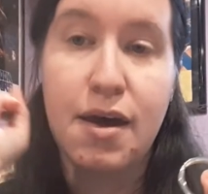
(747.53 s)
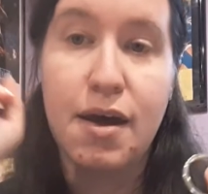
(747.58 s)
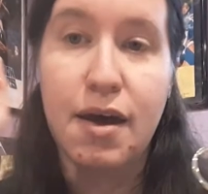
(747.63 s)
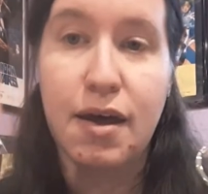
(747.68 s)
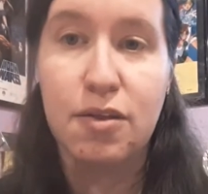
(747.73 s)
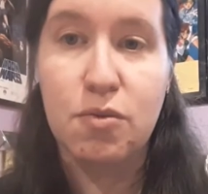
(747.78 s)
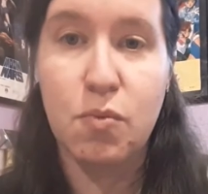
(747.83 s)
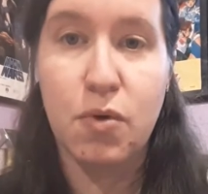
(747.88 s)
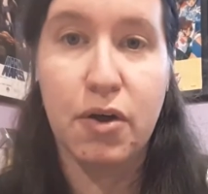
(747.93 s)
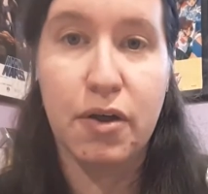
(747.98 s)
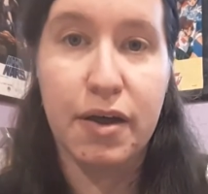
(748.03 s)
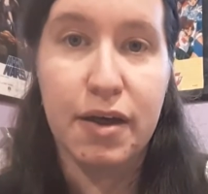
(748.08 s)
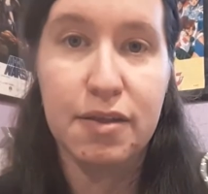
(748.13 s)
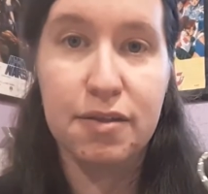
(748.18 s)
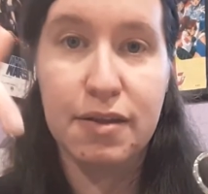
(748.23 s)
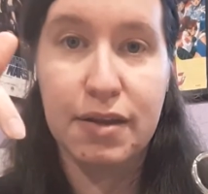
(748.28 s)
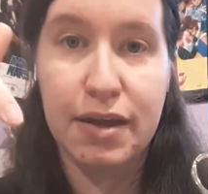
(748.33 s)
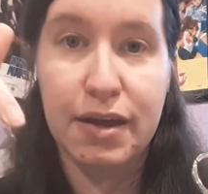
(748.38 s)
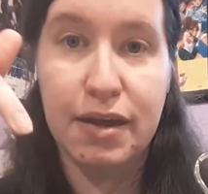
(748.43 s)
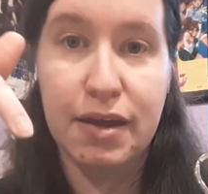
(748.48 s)
as well as
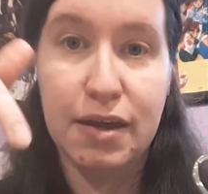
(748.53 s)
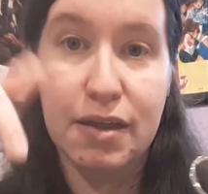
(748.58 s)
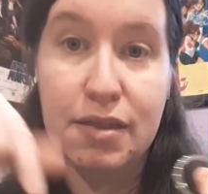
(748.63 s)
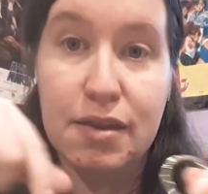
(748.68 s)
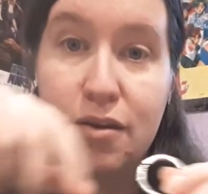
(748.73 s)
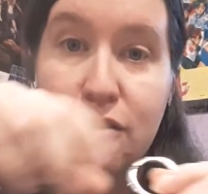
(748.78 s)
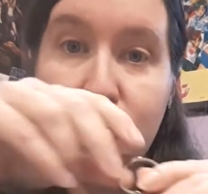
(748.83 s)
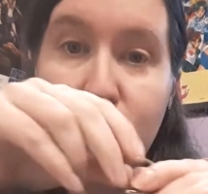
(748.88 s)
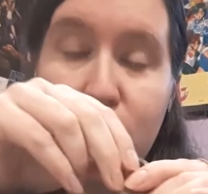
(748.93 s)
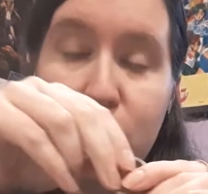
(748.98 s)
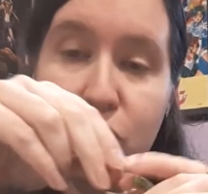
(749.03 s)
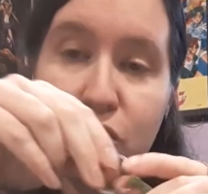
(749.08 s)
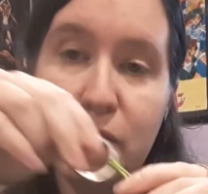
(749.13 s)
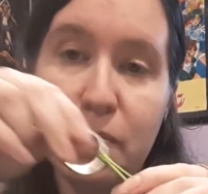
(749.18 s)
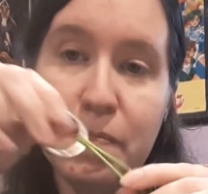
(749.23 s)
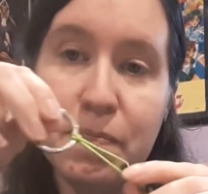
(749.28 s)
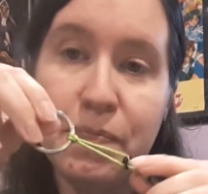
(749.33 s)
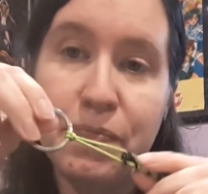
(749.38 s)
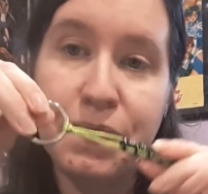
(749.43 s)
a link in the description.